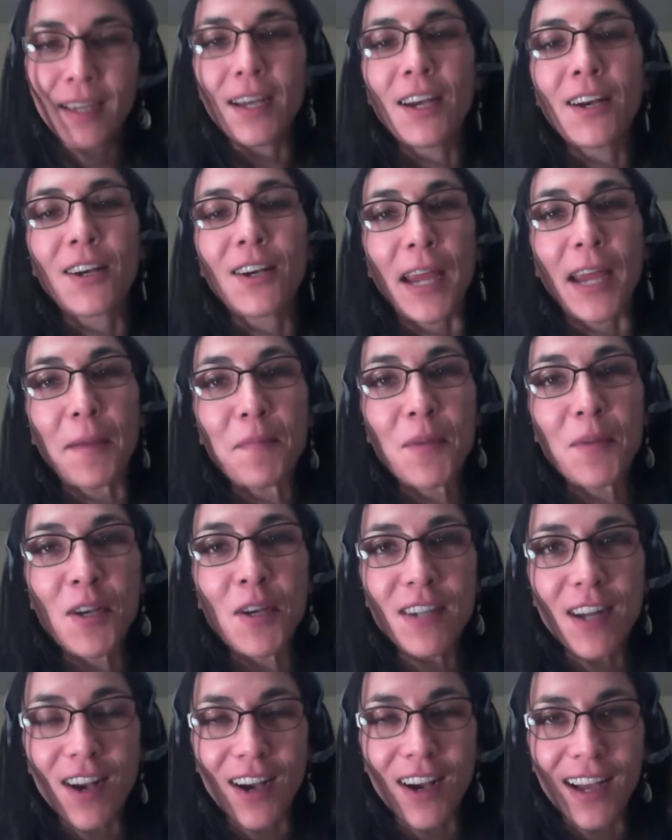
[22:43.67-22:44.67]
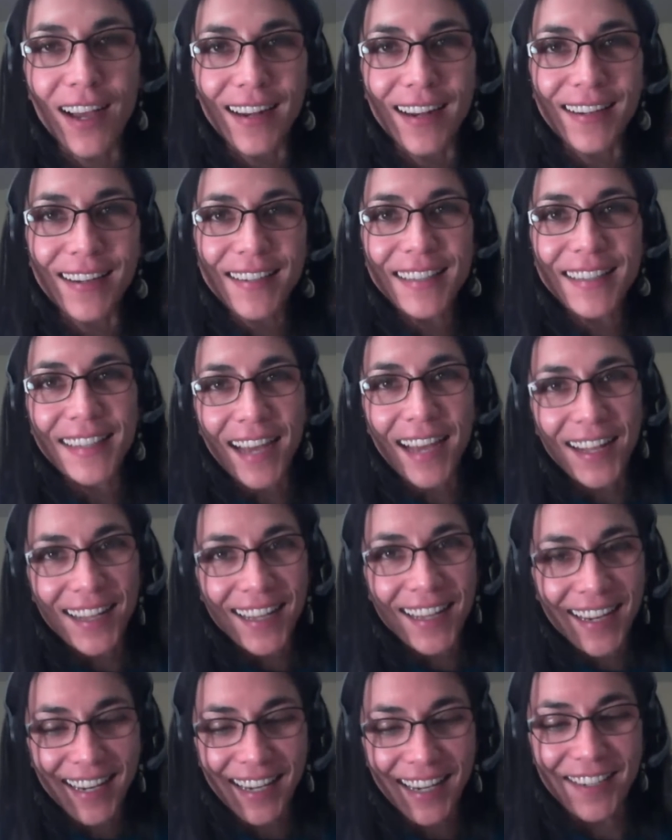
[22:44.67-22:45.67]
Okay, moving on.
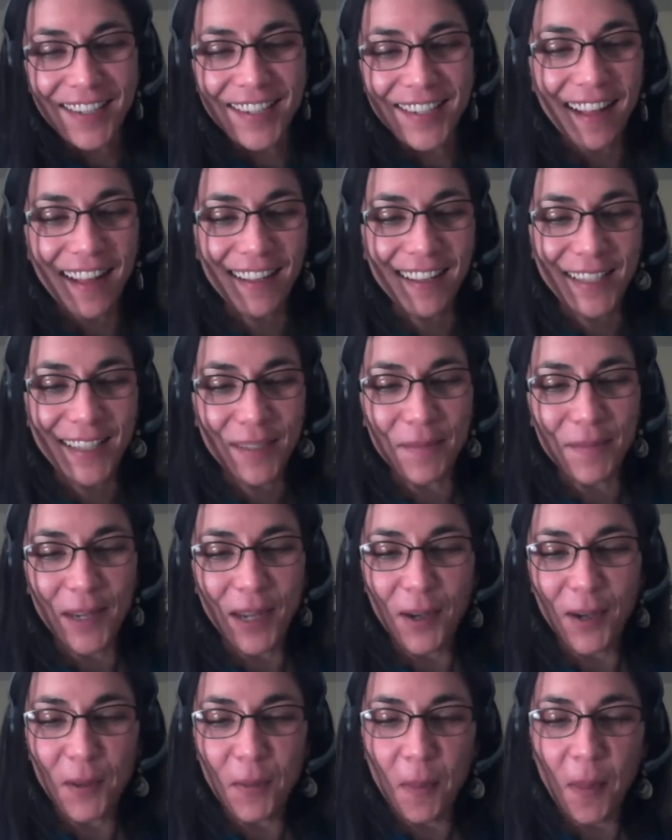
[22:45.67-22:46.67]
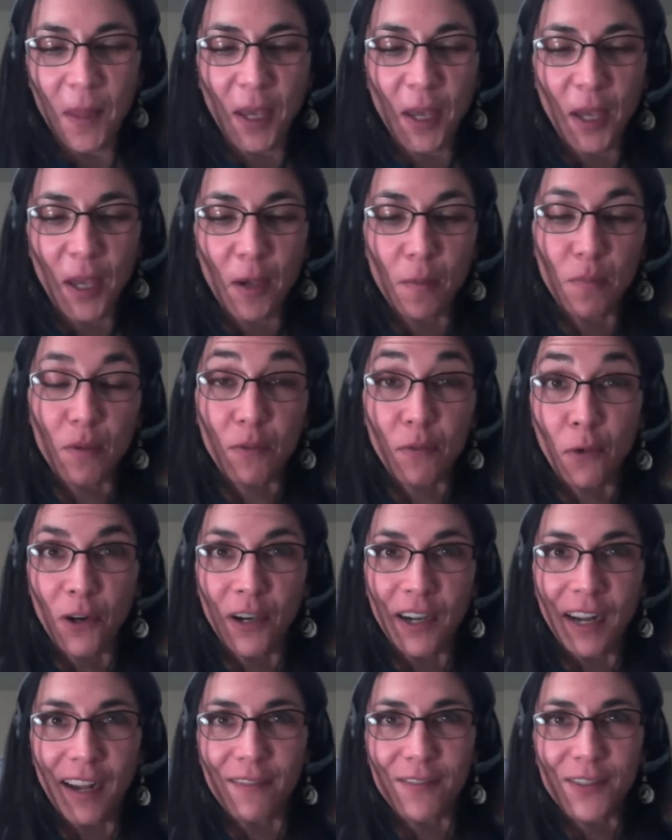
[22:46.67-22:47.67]
Sally, can you tell us about the before
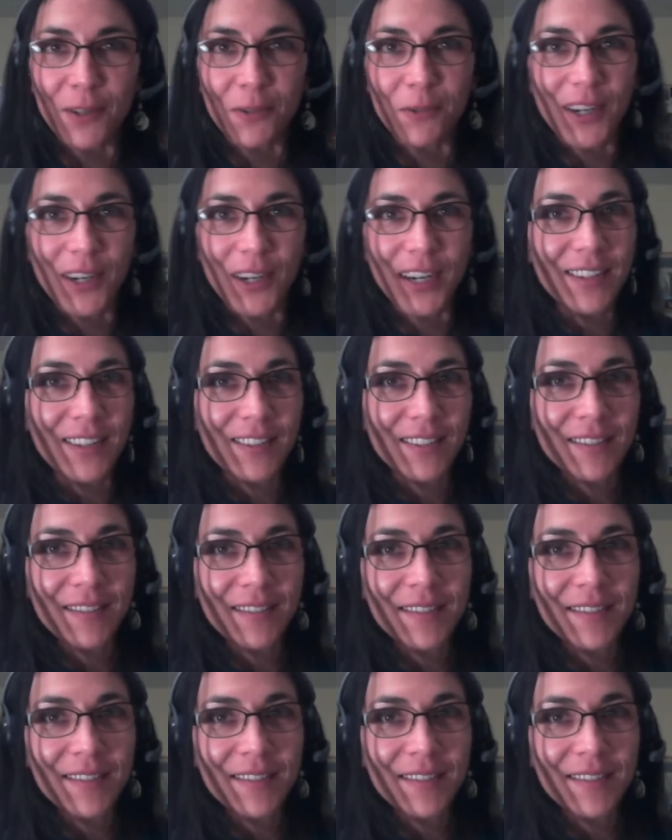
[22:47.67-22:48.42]
and after workout?